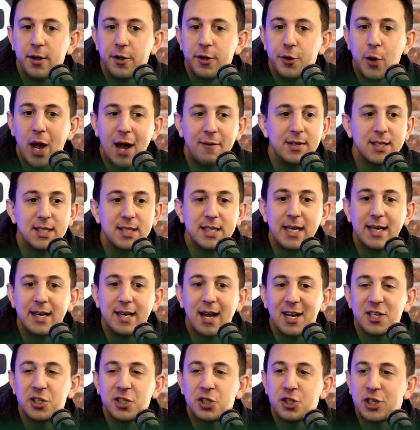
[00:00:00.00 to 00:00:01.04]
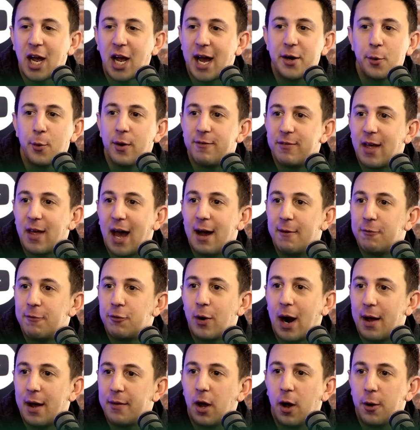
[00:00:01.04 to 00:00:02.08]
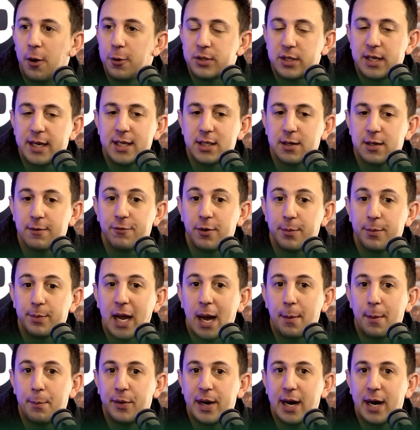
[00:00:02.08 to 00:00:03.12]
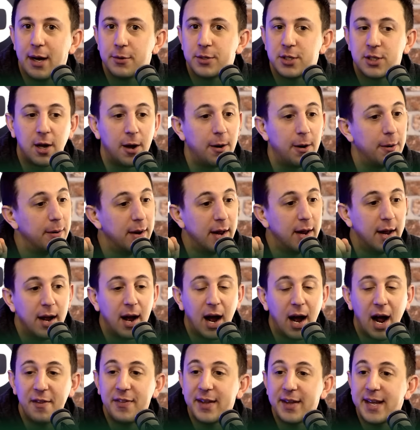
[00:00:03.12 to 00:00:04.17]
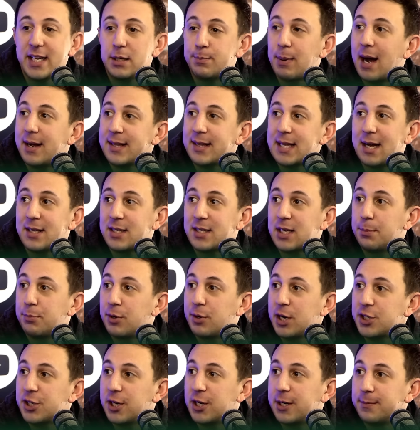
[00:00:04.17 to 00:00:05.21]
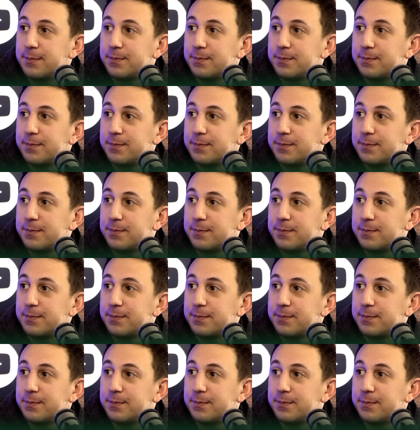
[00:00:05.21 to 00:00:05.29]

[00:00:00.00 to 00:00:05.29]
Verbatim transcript: you haven't seen a shadow of that throughout the whole season from Gabriel. So I think he's bound down to the pressure.